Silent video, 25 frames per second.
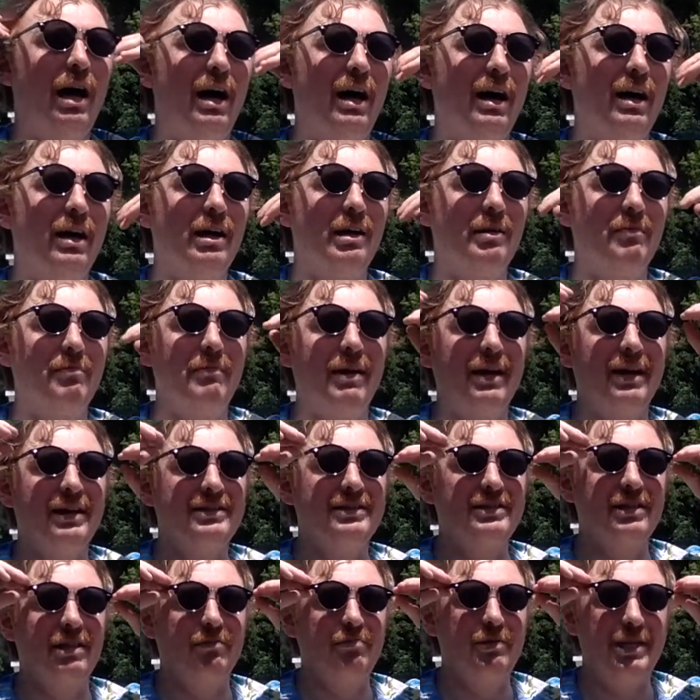it
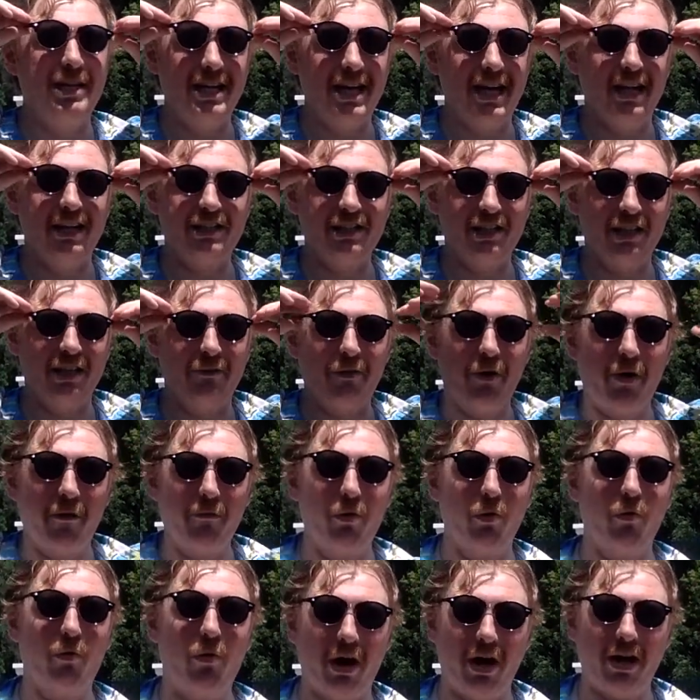makes the pH level of the
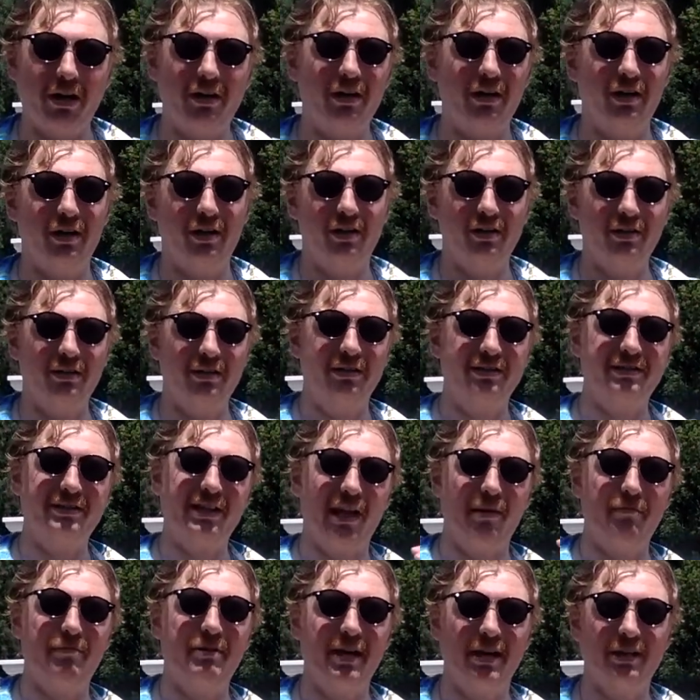water the
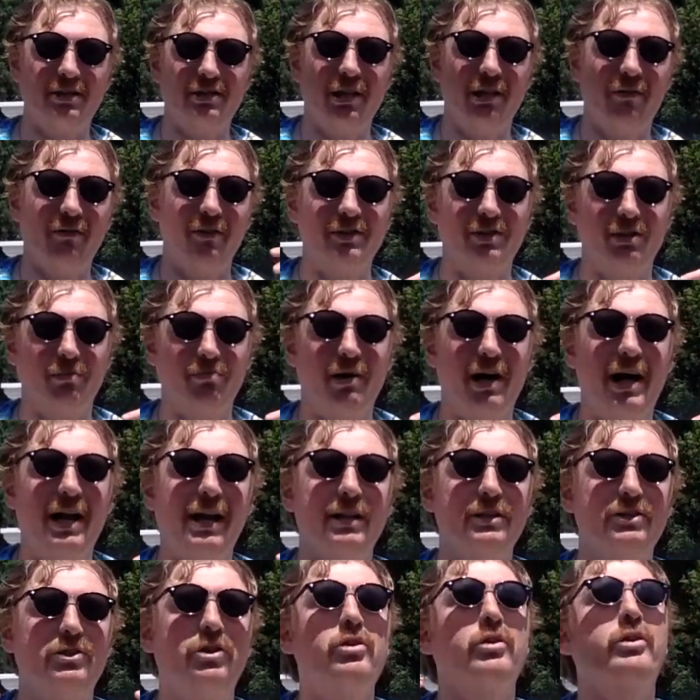same pH level as your body.
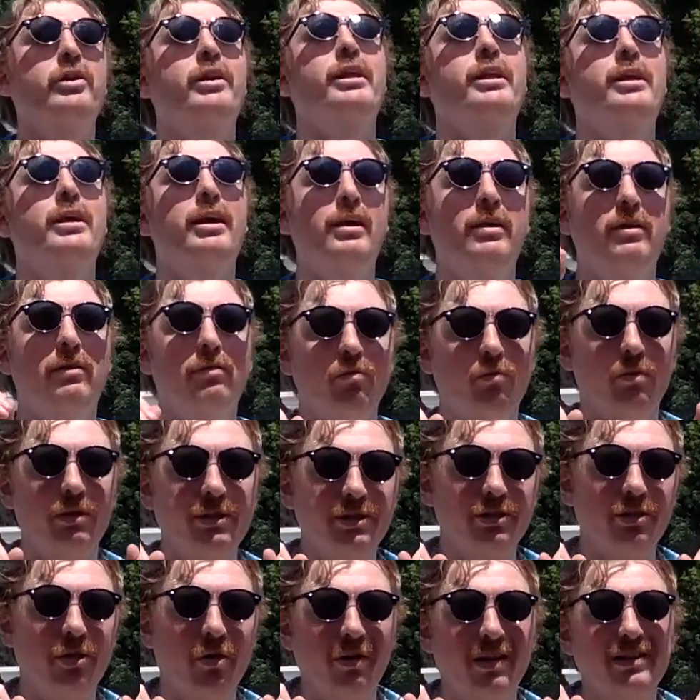So you're getting
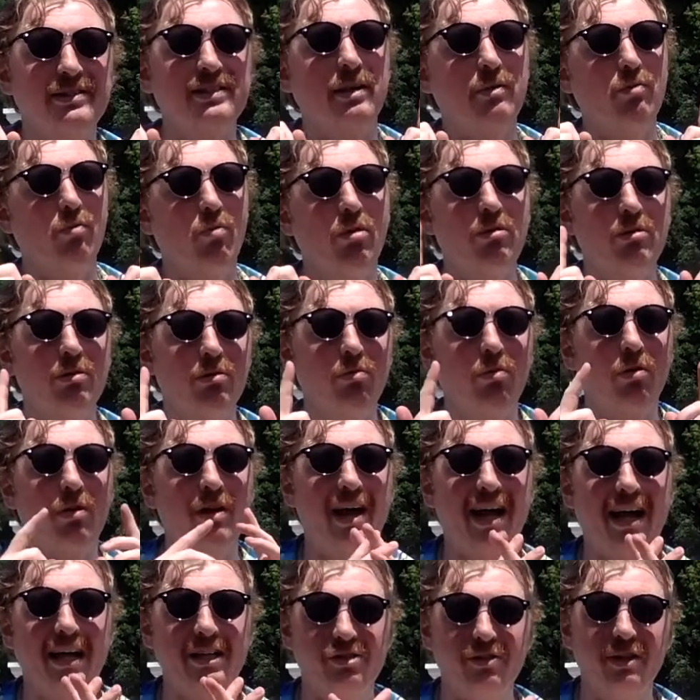what's known as a 1-to-1
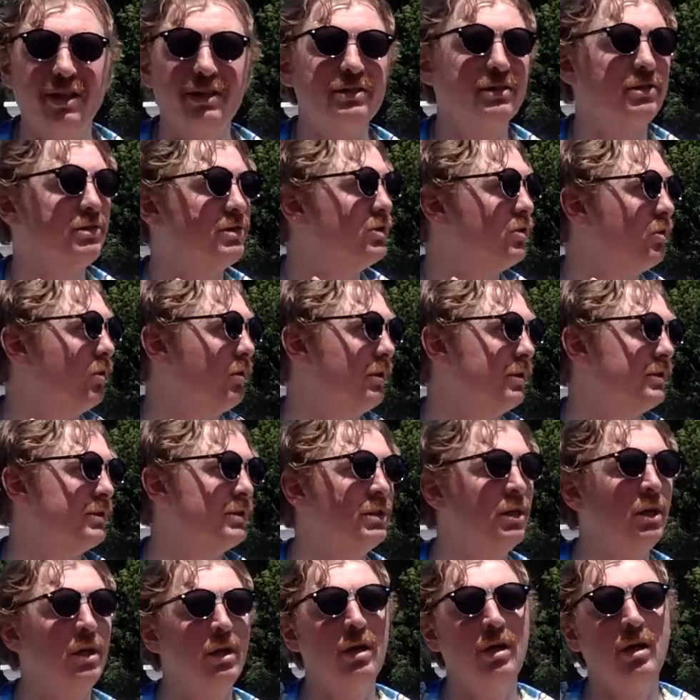hydration source.
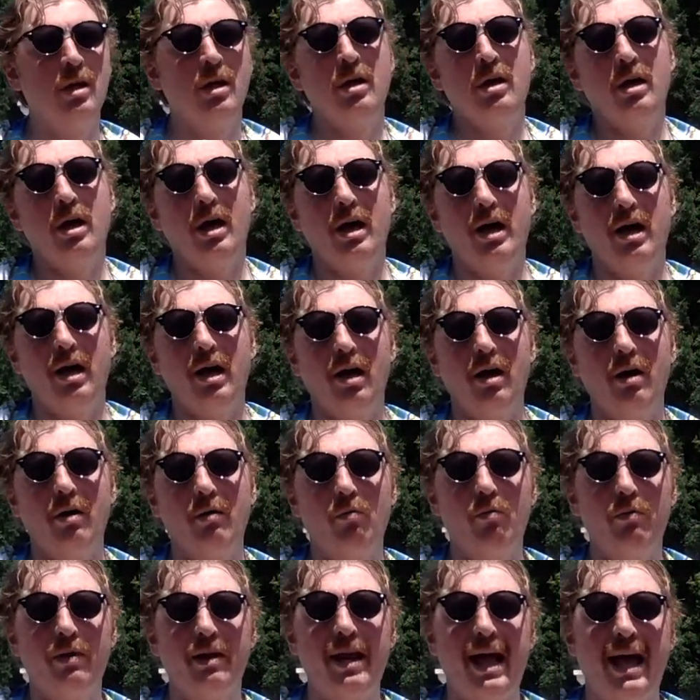
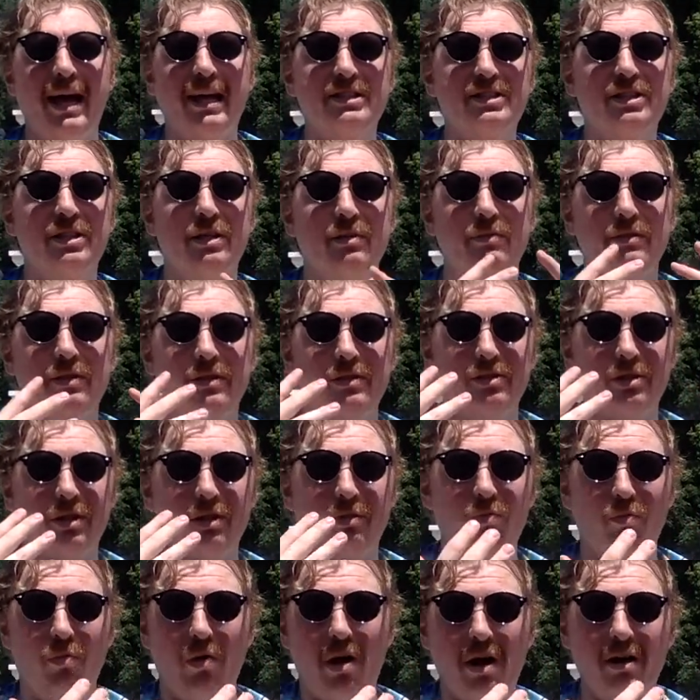When you drink
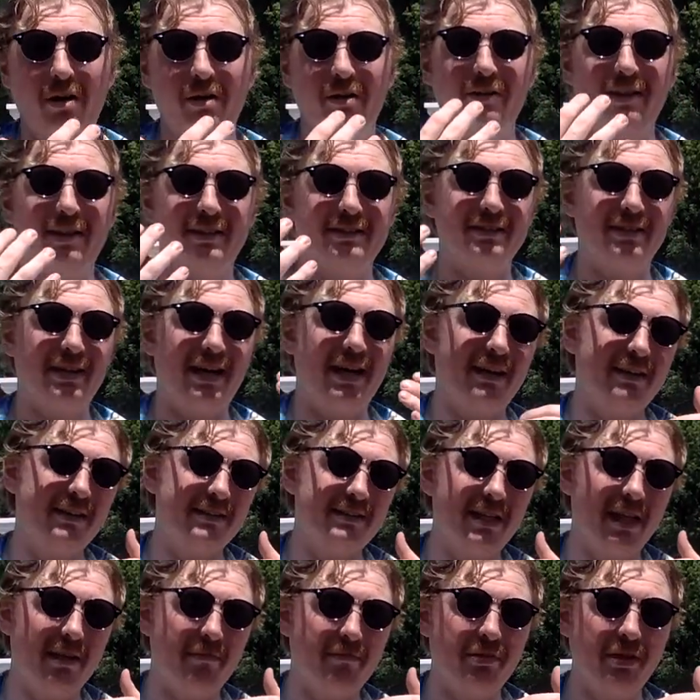water that's not the
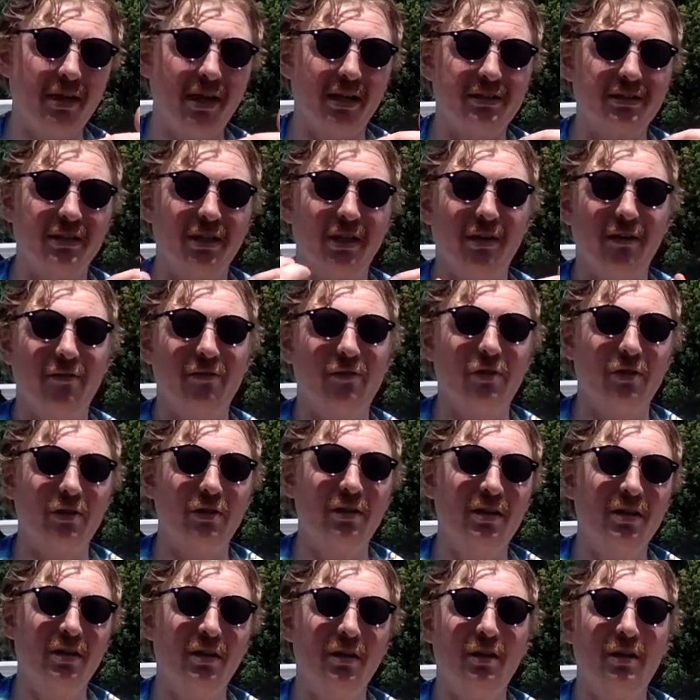same pH level,
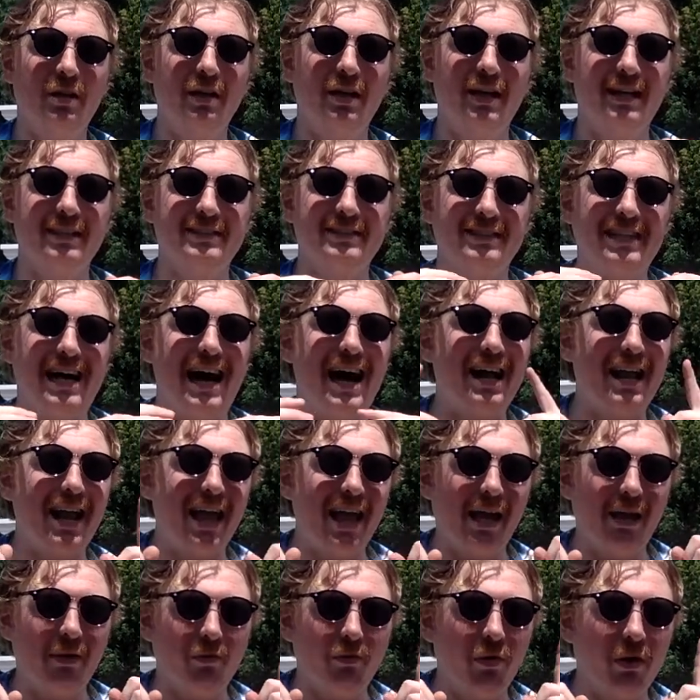it's not
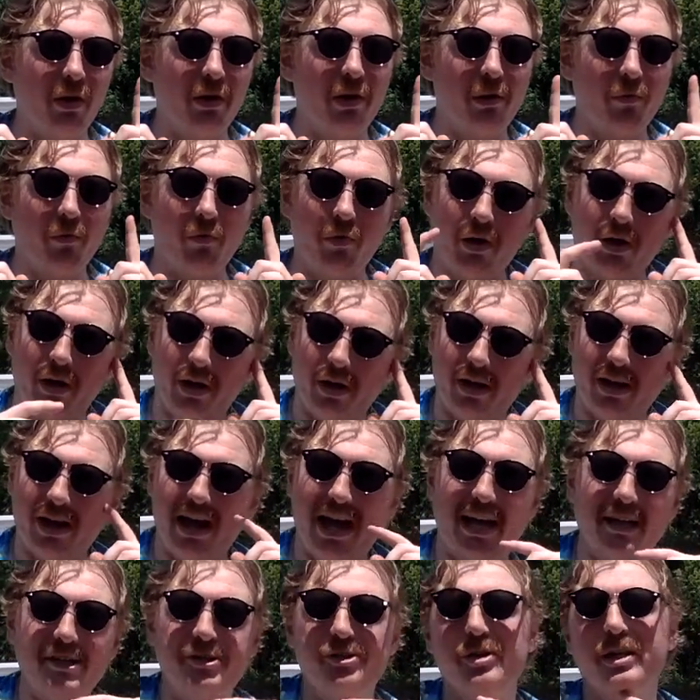a 1-to-1
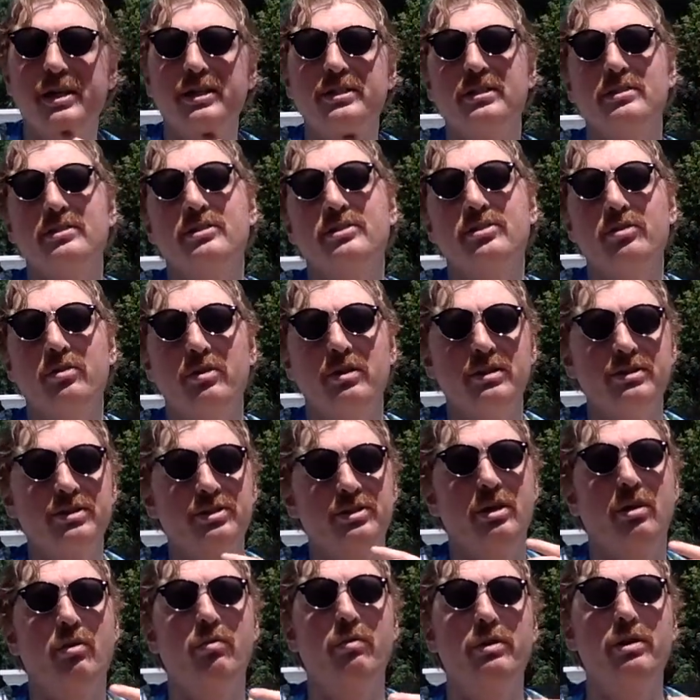hydration source.
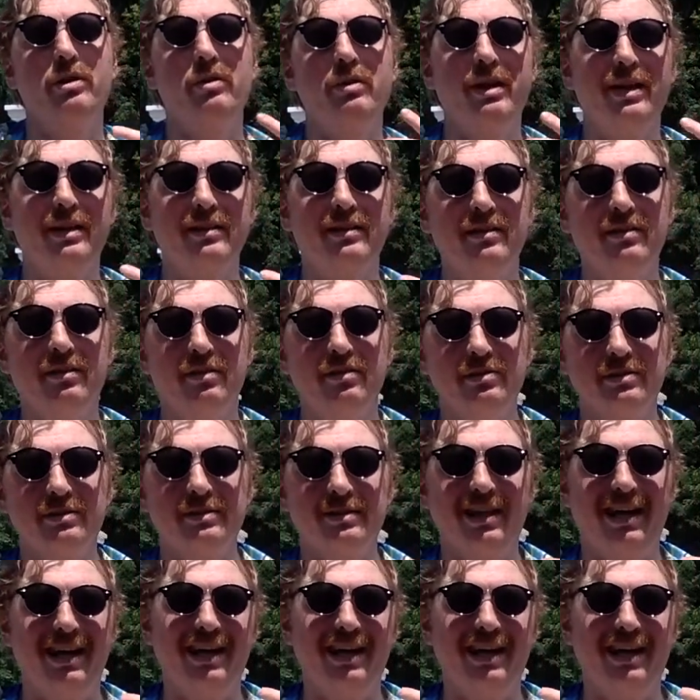So when you get those